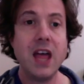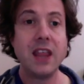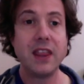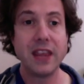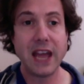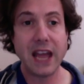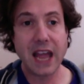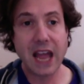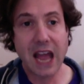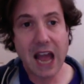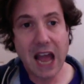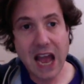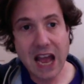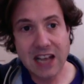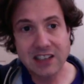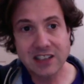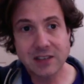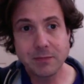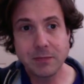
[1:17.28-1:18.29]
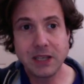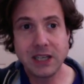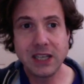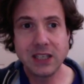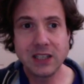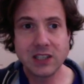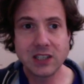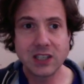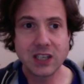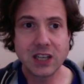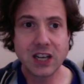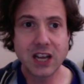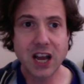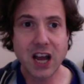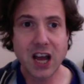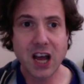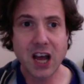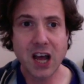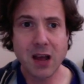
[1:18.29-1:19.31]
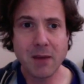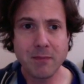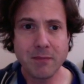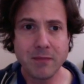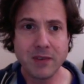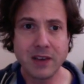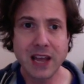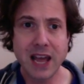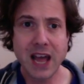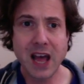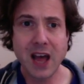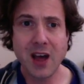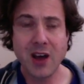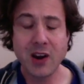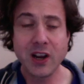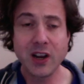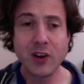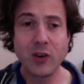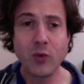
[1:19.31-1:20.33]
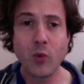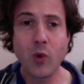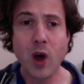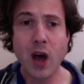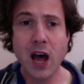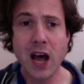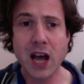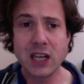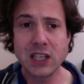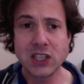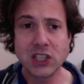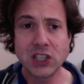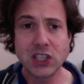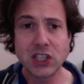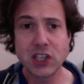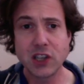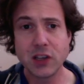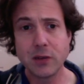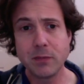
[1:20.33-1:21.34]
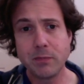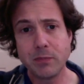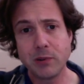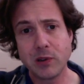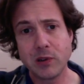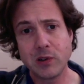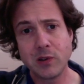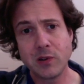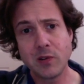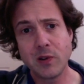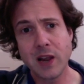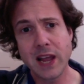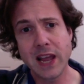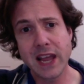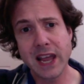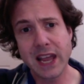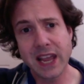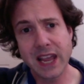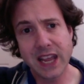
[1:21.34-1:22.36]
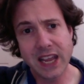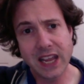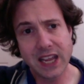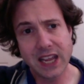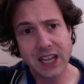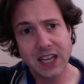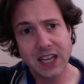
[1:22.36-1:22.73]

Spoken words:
they asked me to come down and watch the parade.